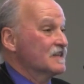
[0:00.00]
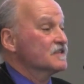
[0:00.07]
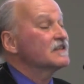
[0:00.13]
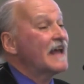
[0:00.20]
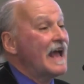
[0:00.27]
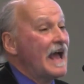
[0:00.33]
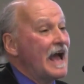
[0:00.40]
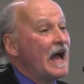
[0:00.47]

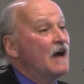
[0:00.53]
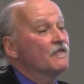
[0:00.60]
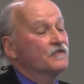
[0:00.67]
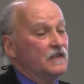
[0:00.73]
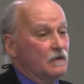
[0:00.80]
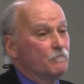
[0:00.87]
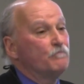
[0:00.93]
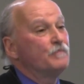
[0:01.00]
doesn't
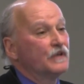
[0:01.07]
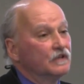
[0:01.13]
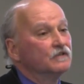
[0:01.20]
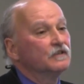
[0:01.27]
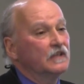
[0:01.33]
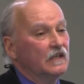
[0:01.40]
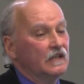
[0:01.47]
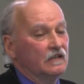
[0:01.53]
have the
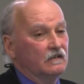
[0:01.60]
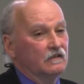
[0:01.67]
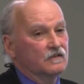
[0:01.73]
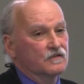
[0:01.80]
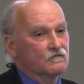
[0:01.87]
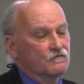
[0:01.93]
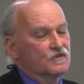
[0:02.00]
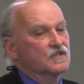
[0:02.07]
ability
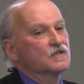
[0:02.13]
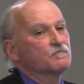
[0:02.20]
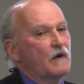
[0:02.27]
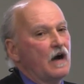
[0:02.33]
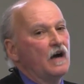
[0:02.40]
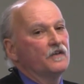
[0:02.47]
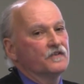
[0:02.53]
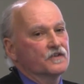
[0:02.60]
to
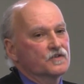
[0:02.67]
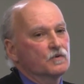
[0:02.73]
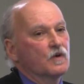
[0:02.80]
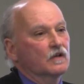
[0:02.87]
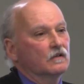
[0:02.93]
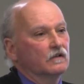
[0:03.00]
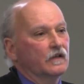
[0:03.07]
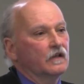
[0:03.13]
respond as
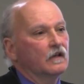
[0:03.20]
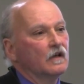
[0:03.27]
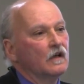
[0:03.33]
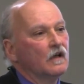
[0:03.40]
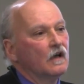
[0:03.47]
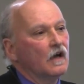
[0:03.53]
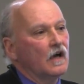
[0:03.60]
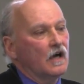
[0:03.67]
quickly
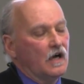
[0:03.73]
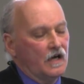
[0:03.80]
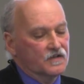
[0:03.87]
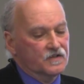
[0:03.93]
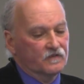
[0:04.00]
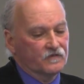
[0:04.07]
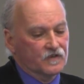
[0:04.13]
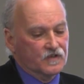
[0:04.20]
uh,
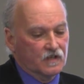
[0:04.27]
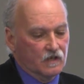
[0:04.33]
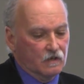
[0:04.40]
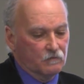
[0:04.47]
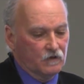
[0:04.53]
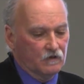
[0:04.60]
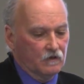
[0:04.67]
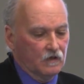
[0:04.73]
as the fishing
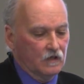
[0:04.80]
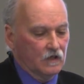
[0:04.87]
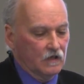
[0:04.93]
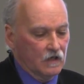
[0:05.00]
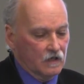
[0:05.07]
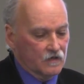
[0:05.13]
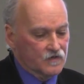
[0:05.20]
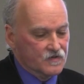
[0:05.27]
community
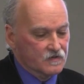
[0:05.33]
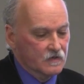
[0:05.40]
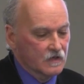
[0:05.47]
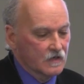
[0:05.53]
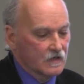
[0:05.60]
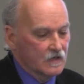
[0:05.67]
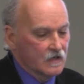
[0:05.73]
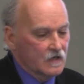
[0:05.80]
needs.
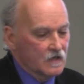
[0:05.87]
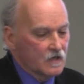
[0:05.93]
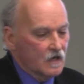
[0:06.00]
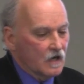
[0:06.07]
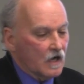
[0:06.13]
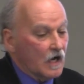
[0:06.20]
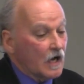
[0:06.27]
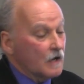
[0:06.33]

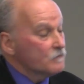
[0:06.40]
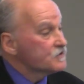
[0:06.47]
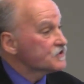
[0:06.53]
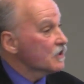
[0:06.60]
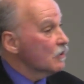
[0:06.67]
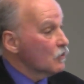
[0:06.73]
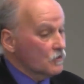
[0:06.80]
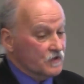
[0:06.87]
Um,
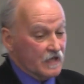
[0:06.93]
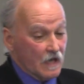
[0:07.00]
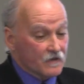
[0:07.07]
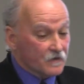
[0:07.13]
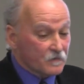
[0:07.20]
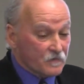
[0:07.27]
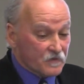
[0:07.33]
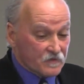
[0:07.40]
so the
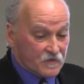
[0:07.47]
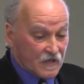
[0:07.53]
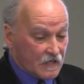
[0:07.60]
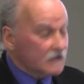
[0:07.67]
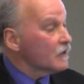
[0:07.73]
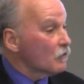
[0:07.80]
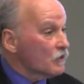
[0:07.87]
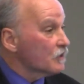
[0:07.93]
other
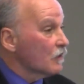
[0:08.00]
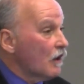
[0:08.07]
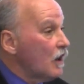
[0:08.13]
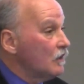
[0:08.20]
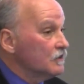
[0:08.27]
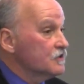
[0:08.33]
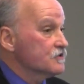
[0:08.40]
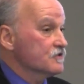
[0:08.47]
thing that we're
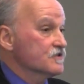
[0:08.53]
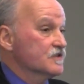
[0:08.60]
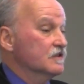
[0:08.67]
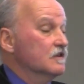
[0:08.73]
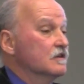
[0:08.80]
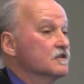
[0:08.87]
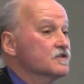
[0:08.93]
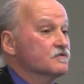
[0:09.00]
all
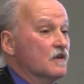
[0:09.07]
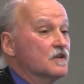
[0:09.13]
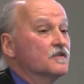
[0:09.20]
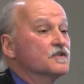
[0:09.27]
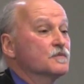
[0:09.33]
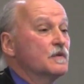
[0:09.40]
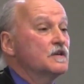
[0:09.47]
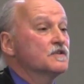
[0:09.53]
interested in is
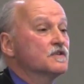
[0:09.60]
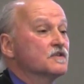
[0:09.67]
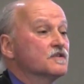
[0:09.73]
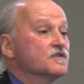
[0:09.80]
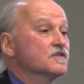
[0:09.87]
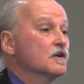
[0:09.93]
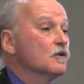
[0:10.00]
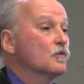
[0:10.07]
threatened
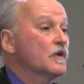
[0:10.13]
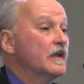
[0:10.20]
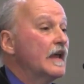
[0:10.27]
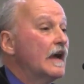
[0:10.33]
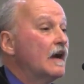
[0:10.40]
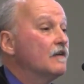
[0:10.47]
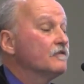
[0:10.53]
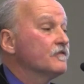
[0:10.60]
species. So we
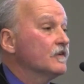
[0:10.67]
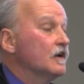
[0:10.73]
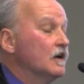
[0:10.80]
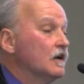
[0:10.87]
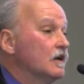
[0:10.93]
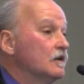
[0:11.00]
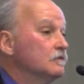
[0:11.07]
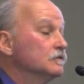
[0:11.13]
have
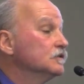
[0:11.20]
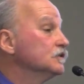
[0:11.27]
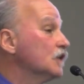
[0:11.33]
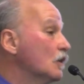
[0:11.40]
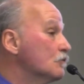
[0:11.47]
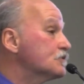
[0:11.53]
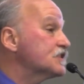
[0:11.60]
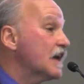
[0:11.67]
uh,
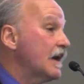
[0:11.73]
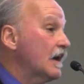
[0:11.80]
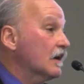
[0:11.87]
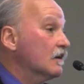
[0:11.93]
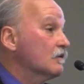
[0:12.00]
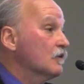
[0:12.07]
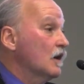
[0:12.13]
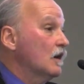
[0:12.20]

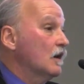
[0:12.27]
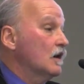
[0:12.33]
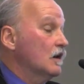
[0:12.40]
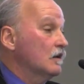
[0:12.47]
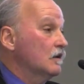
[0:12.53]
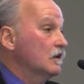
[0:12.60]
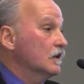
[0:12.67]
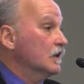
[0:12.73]
Lotek,
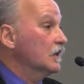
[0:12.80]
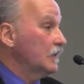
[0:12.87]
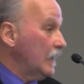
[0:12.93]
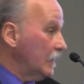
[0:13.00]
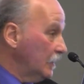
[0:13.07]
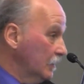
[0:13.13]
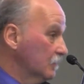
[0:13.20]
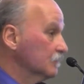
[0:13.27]
uh, a
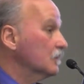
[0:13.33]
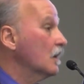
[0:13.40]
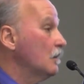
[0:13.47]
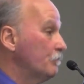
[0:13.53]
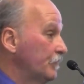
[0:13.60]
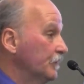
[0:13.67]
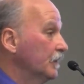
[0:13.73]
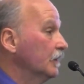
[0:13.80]
Canadian
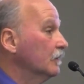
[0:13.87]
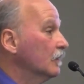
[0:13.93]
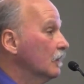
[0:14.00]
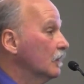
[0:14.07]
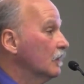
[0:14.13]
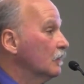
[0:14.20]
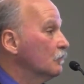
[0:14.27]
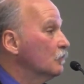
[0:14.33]
company,
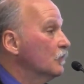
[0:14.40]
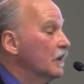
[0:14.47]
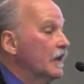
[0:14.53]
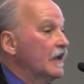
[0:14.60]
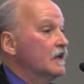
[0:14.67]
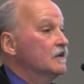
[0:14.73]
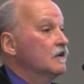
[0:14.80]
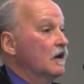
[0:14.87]
uh,
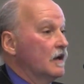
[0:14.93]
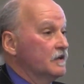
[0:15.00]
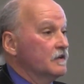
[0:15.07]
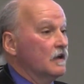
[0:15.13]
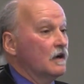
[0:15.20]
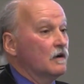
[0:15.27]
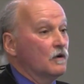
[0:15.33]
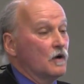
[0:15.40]
and,
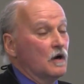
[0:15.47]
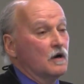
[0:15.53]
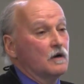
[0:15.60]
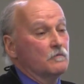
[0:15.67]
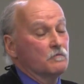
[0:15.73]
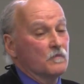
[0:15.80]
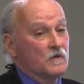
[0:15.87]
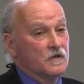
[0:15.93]
and
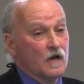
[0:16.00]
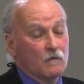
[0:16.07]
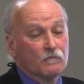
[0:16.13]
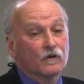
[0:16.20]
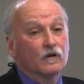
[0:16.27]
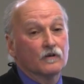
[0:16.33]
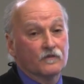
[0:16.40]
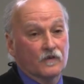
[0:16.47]
uh, a
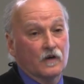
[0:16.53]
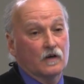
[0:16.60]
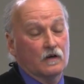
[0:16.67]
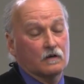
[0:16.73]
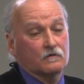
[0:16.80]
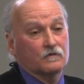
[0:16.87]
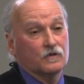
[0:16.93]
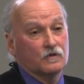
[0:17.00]
number of
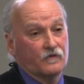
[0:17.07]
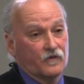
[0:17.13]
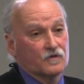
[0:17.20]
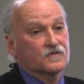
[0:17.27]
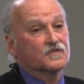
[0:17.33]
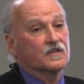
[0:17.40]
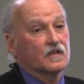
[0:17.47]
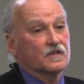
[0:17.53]
our
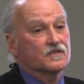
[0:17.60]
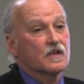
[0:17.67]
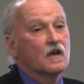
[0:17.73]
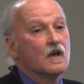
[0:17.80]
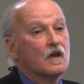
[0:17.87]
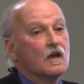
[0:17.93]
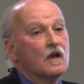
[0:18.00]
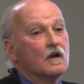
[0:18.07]
universities.
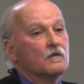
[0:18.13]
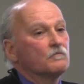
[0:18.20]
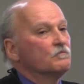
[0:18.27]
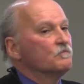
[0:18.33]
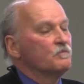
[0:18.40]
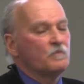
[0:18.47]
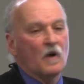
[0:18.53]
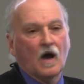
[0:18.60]

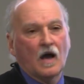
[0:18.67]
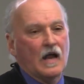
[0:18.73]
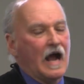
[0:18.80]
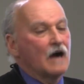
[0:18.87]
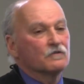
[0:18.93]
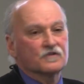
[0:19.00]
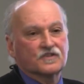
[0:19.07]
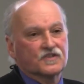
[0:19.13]

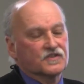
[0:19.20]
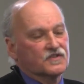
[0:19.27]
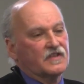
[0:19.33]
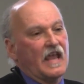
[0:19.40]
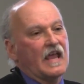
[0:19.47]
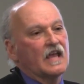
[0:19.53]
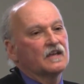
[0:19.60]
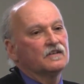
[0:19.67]

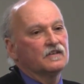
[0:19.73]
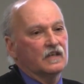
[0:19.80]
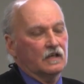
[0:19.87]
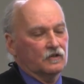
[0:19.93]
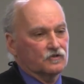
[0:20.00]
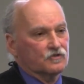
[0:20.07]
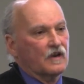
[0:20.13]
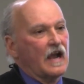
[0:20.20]

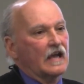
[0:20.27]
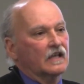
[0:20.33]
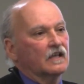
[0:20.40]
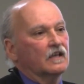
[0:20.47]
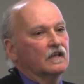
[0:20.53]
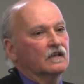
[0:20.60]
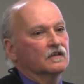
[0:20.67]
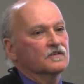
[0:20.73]
Outstanding
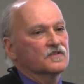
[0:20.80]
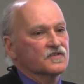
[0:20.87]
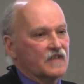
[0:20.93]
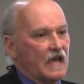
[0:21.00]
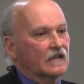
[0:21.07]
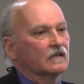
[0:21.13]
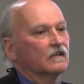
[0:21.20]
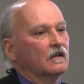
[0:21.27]
tracking,
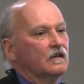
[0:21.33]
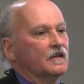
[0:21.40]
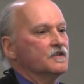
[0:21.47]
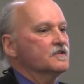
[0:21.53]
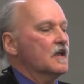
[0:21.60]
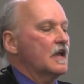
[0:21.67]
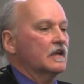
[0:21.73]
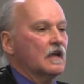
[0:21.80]

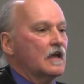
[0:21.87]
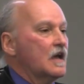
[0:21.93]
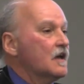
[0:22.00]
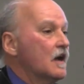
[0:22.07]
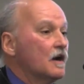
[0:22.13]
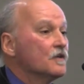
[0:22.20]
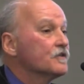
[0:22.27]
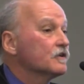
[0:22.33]
satellites,
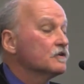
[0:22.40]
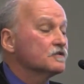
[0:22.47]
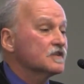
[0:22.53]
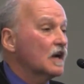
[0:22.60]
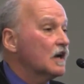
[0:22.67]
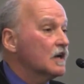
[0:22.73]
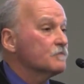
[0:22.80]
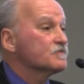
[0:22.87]
other
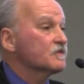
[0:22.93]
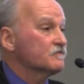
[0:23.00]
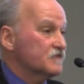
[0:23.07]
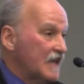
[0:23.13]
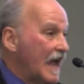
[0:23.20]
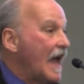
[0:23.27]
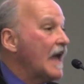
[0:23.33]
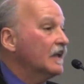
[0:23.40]
types of
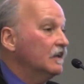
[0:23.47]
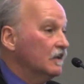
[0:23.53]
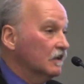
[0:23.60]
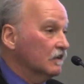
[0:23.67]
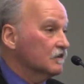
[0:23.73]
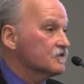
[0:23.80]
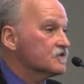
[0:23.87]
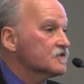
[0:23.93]

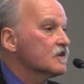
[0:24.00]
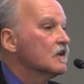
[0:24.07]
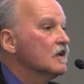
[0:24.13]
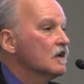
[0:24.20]
taggings.